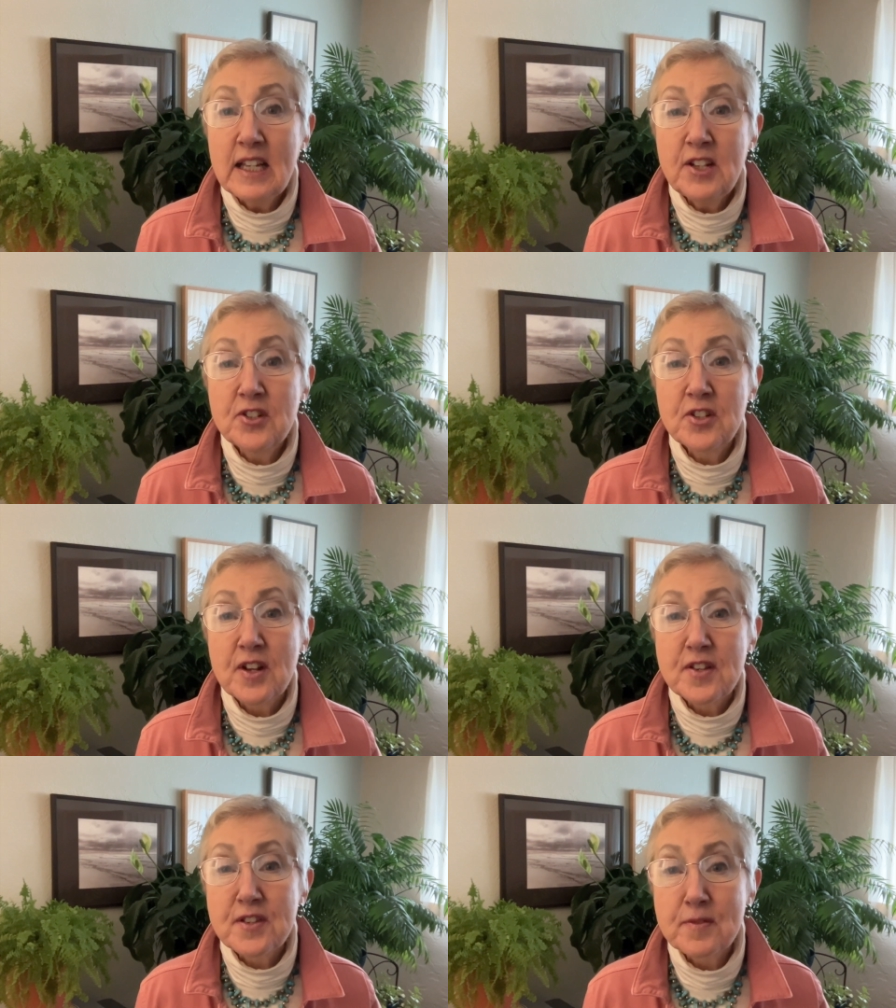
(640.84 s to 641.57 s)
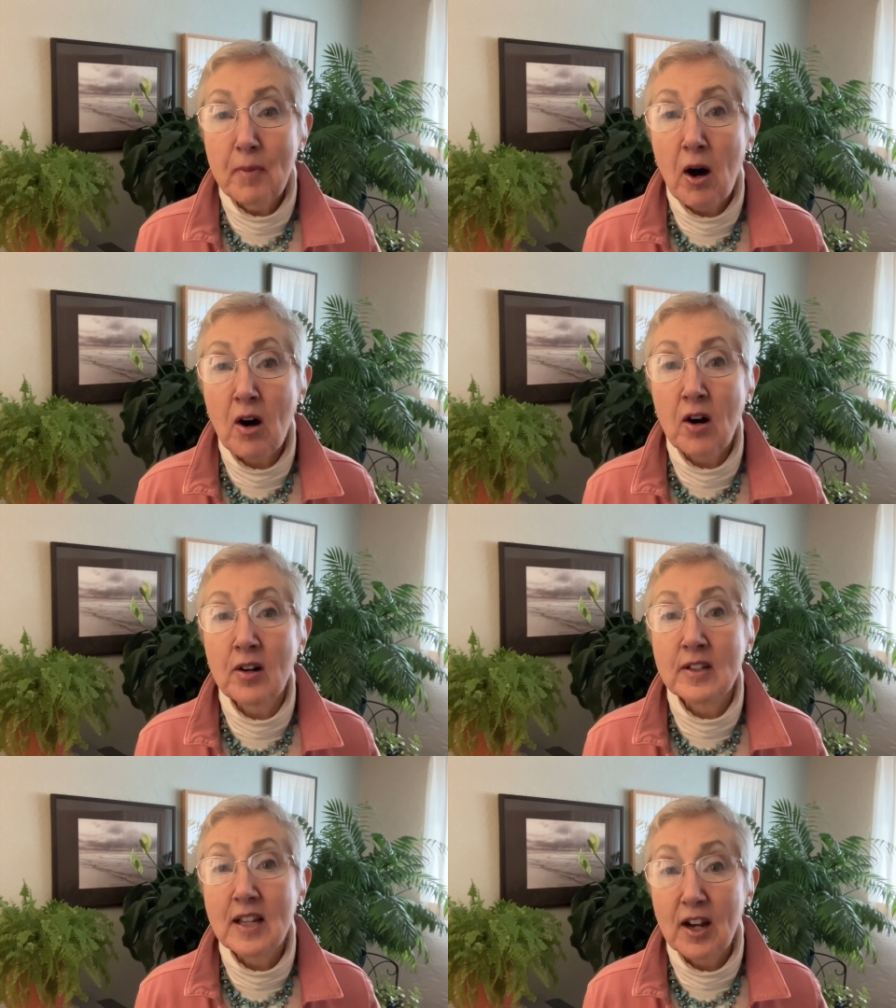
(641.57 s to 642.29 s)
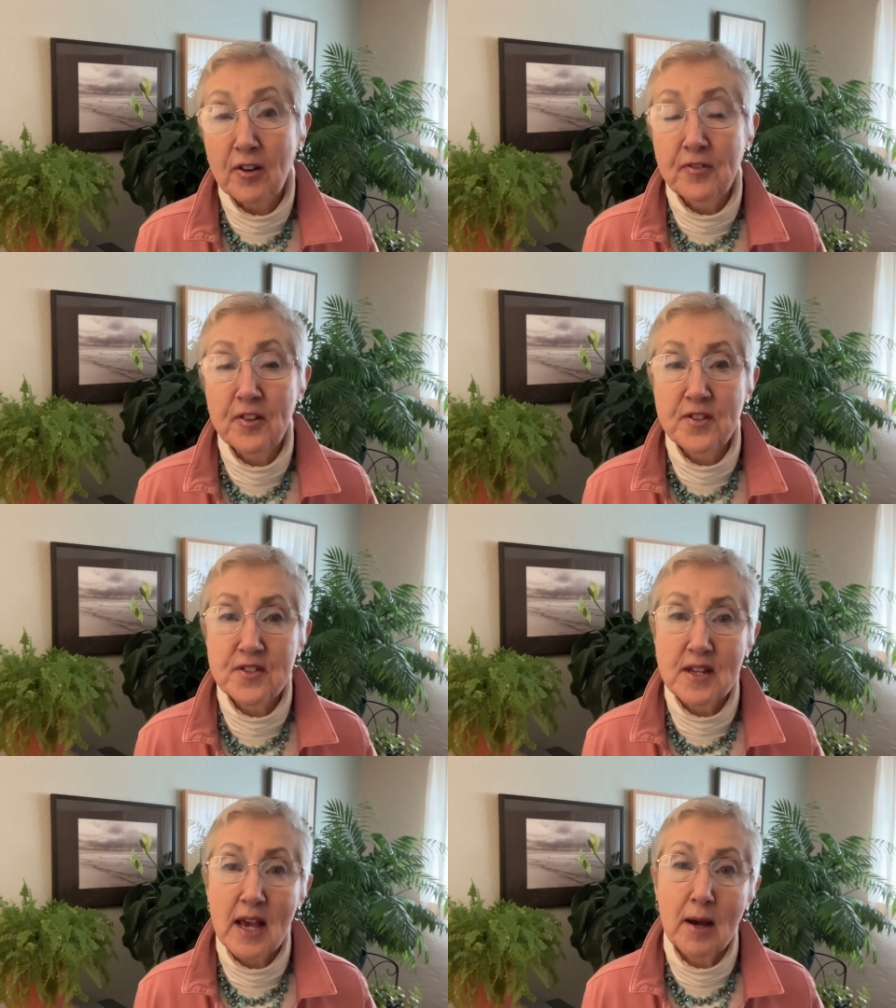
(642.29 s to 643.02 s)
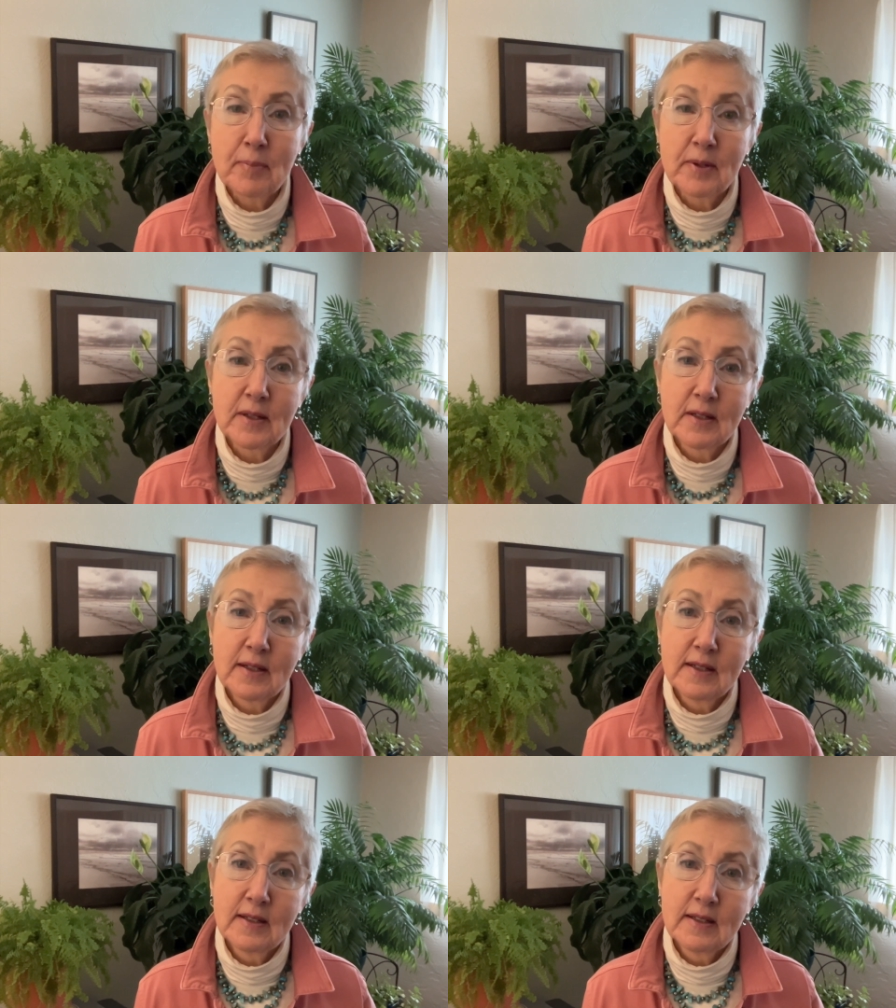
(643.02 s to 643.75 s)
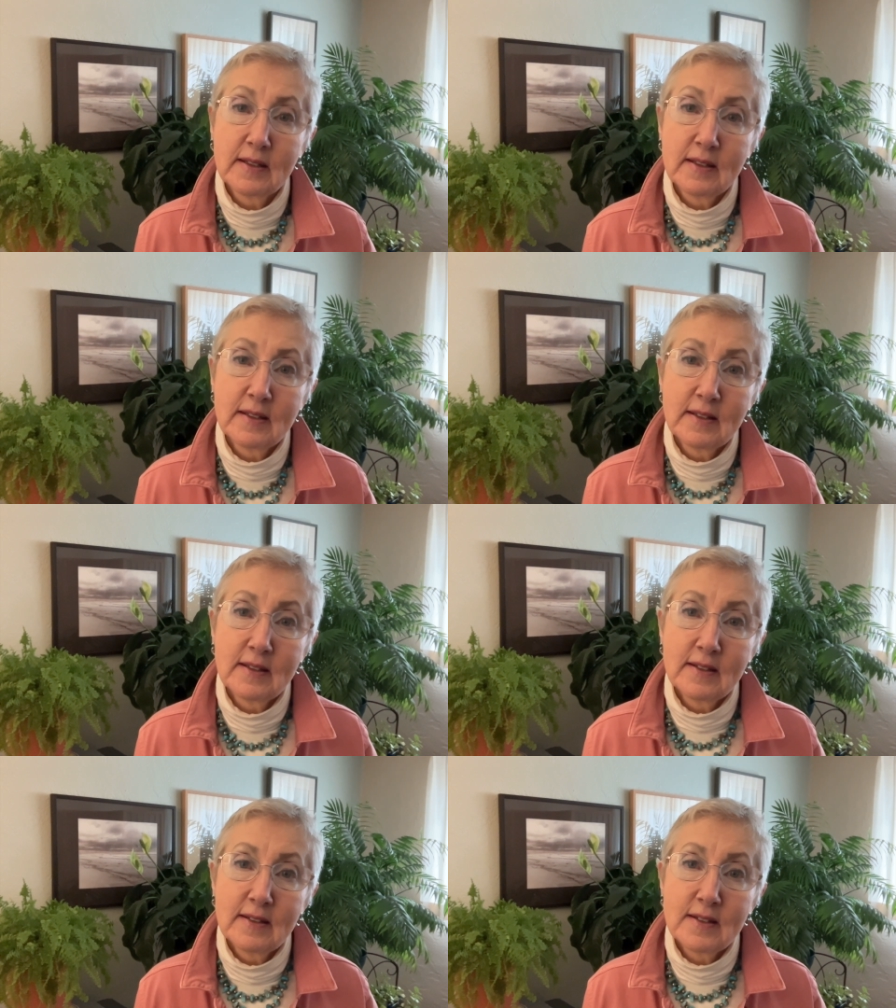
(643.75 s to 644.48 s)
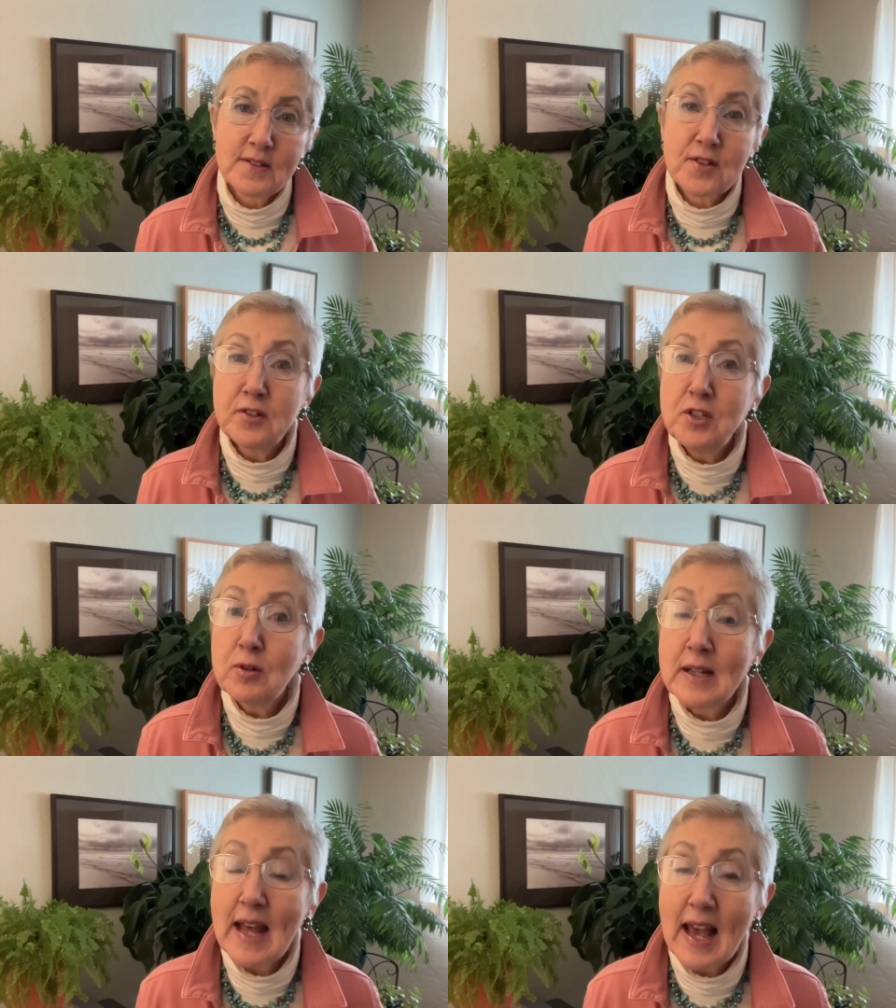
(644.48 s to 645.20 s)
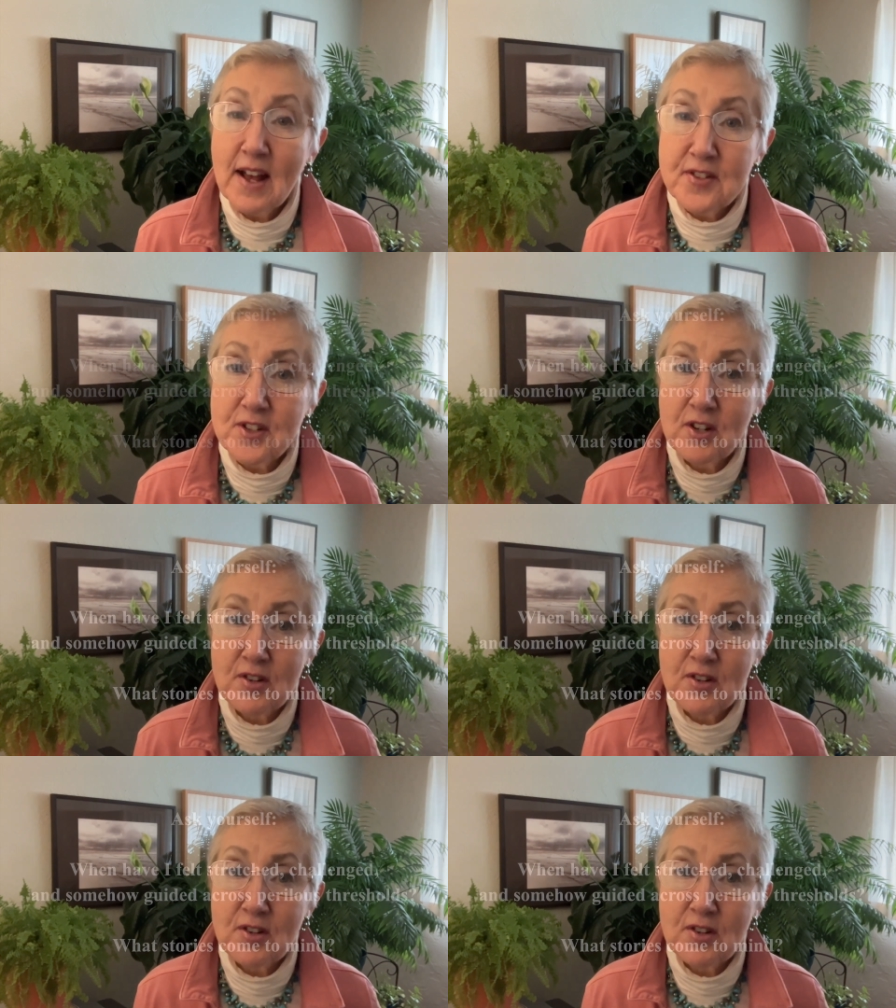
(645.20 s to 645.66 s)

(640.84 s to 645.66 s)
each small, careful step. So you can ask